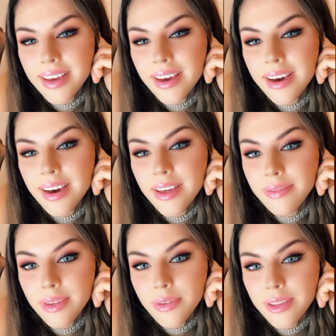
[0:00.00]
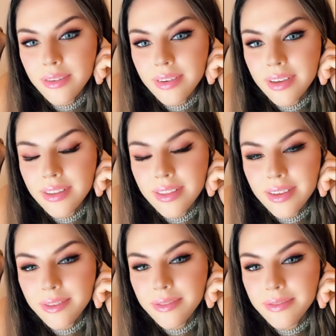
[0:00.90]
en Francia.
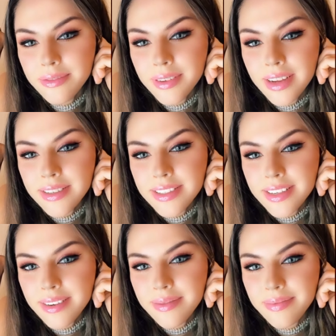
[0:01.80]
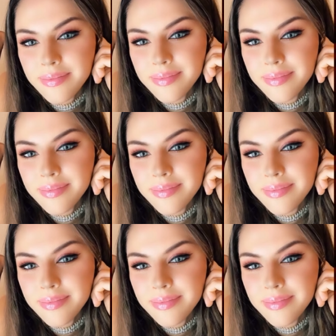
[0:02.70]
in France.